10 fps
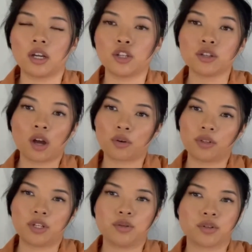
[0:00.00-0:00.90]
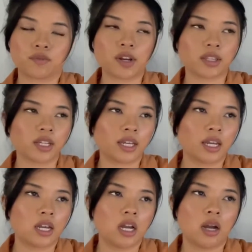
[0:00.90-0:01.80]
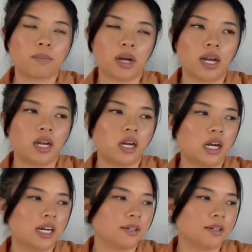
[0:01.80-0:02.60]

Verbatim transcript: not only user-friendly, but um,